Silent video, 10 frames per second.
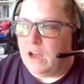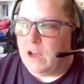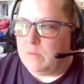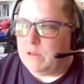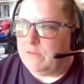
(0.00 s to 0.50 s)

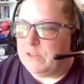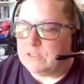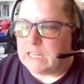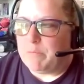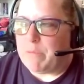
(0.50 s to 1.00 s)
It
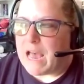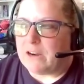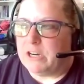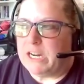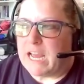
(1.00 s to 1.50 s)
feels like
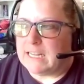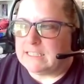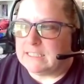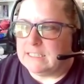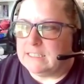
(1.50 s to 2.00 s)
battery
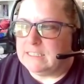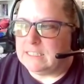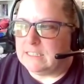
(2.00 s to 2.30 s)
acids